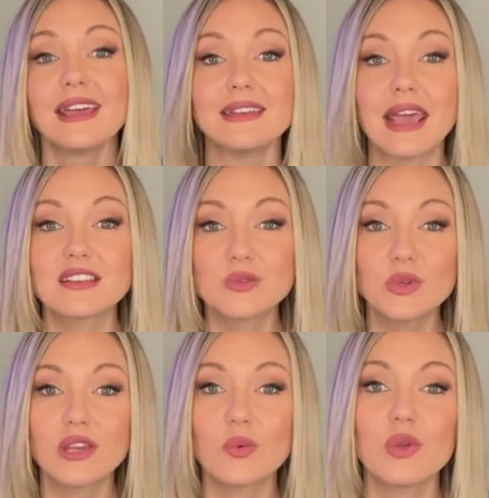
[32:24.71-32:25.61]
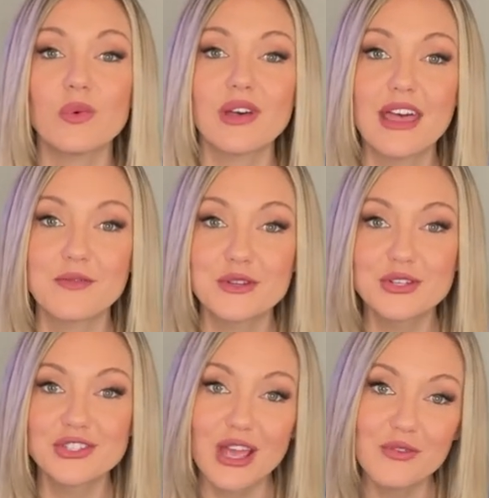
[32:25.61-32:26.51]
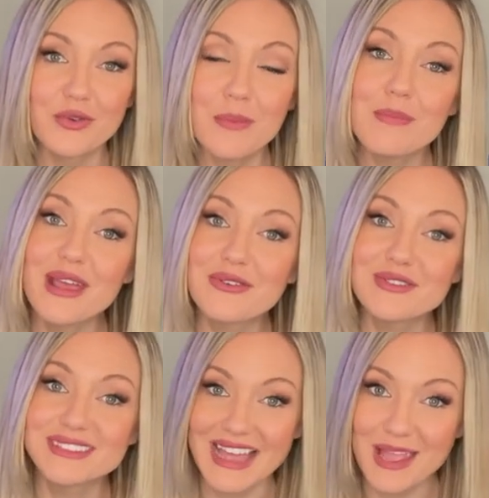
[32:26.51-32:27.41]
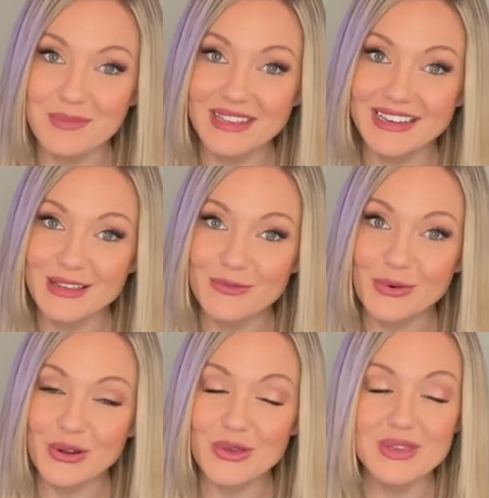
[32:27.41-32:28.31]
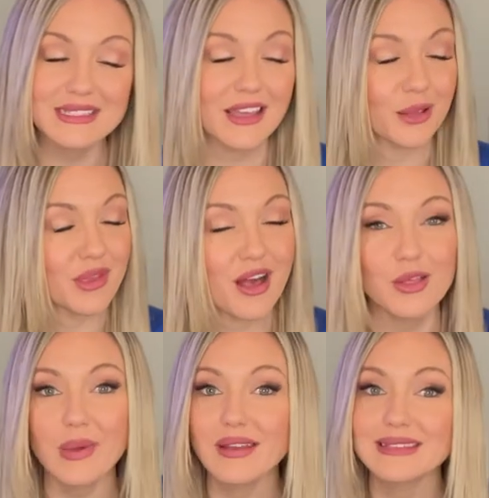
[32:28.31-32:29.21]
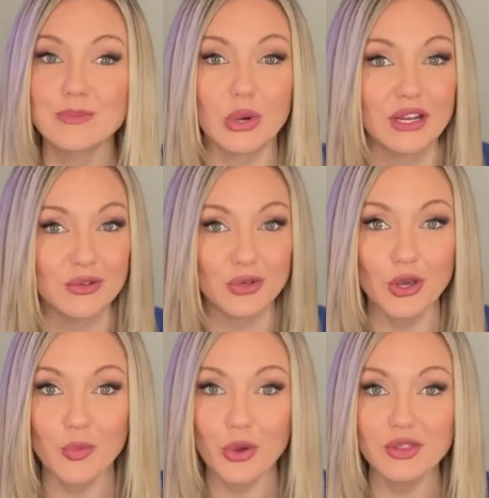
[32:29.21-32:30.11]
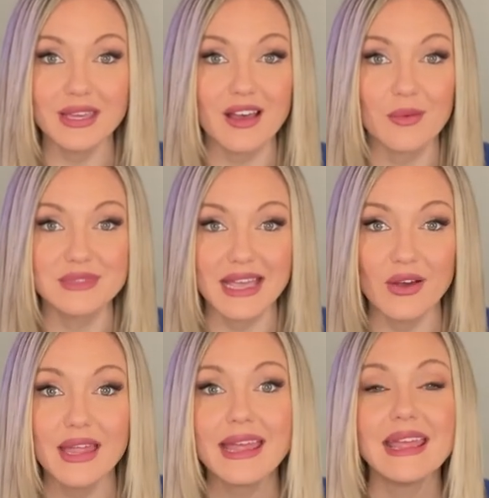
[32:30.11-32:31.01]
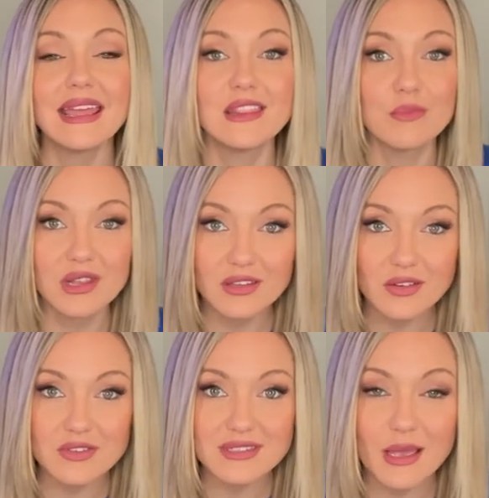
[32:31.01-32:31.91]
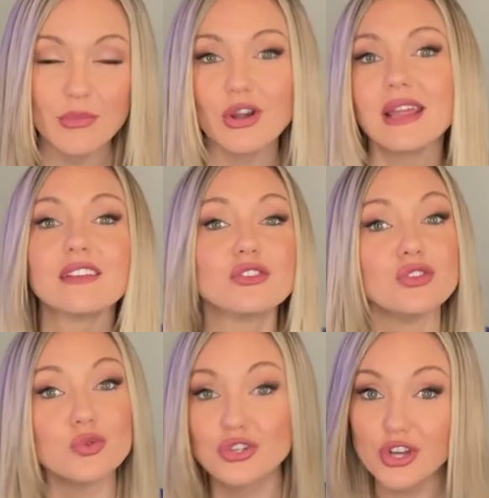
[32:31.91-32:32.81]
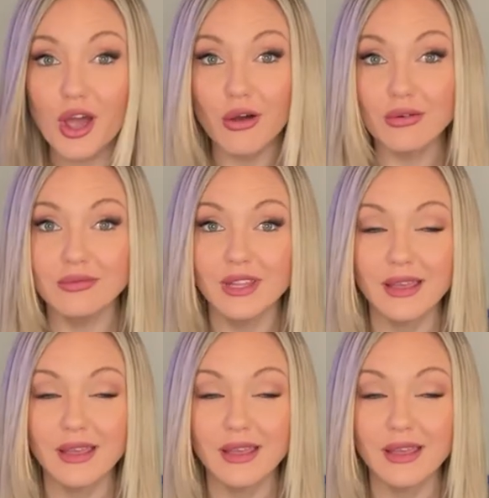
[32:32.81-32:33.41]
Next week, we will have Chef Michael Simon for you. He's telling me all about his brand new cookbook that comes out in the middle of December and a new show.